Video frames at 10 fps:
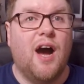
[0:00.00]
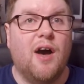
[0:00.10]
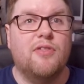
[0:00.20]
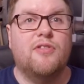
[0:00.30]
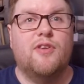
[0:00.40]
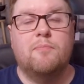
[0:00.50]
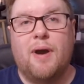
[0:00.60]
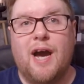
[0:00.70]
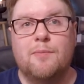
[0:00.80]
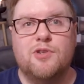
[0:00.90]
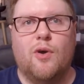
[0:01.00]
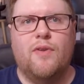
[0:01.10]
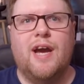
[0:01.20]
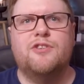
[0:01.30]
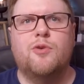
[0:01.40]
other than perhaps on
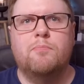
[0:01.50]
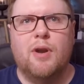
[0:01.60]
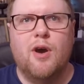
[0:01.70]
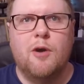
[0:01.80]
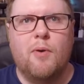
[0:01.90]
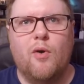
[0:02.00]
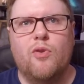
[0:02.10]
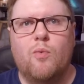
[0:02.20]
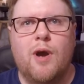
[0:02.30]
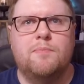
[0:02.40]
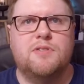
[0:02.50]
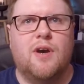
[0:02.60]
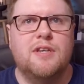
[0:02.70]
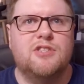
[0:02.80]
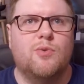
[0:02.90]
the actual blurb on the website.